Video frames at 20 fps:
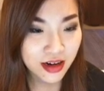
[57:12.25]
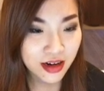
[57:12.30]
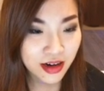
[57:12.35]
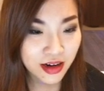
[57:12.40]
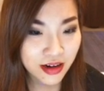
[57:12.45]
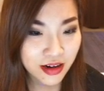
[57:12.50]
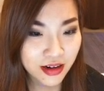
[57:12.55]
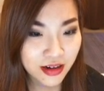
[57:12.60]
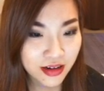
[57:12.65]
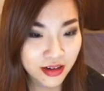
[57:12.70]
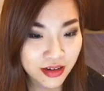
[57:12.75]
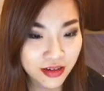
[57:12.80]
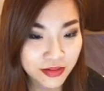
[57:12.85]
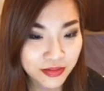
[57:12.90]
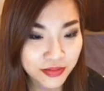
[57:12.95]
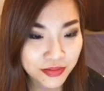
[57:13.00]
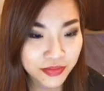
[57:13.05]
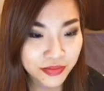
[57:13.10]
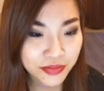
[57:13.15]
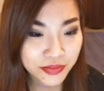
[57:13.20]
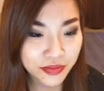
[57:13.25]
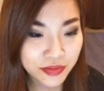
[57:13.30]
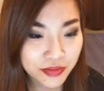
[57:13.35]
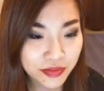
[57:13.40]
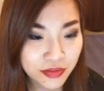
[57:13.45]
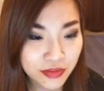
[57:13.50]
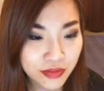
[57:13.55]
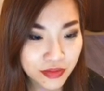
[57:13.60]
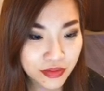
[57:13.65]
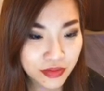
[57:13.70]

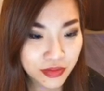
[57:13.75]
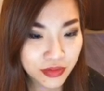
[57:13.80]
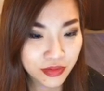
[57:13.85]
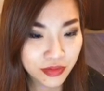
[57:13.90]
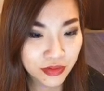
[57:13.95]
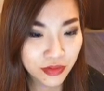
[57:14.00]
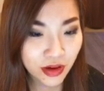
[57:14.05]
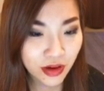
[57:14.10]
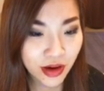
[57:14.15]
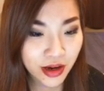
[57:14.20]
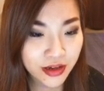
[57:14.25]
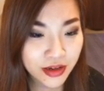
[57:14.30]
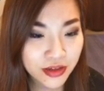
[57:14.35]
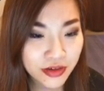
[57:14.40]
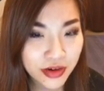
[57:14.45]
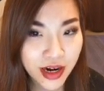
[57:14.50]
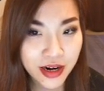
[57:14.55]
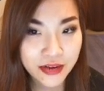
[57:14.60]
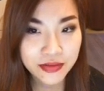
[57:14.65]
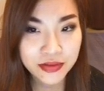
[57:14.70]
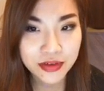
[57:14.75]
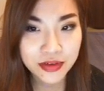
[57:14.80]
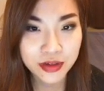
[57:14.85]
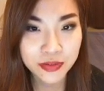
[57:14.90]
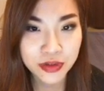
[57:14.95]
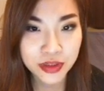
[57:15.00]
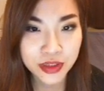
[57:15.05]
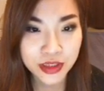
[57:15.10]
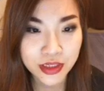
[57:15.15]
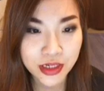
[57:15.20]
Okay, so I have
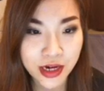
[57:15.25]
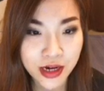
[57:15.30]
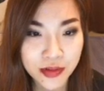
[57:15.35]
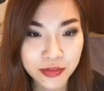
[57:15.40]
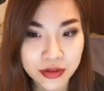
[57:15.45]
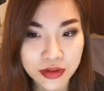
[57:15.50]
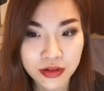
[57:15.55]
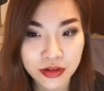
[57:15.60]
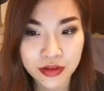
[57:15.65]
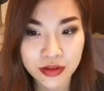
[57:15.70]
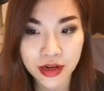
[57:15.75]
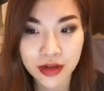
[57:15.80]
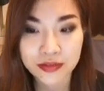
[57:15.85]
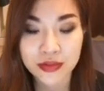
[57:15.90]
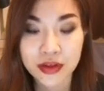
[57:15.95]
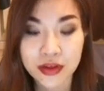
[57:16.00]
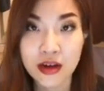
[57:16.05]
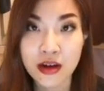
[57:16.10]
community tab and all that.